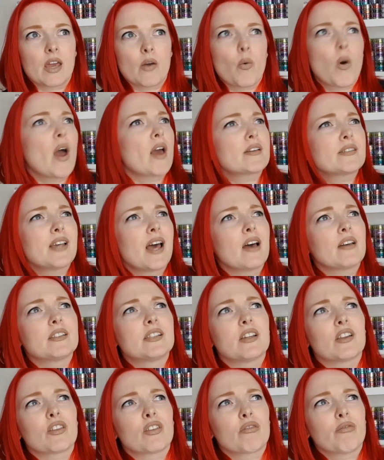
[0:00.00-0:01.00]
it works
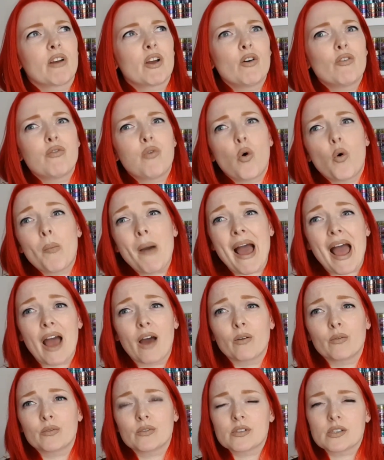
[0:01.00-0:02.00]
out at three or four
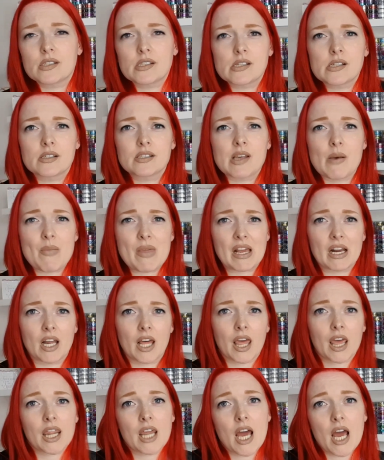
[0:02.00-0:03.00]
pounds, something
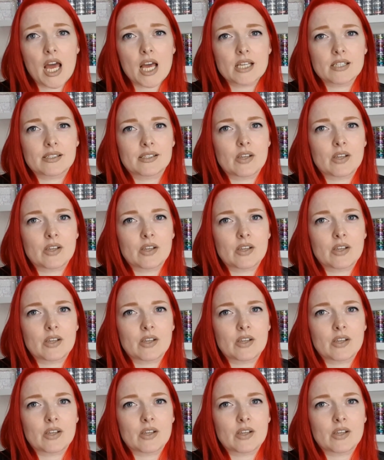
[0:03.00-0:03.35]
like that.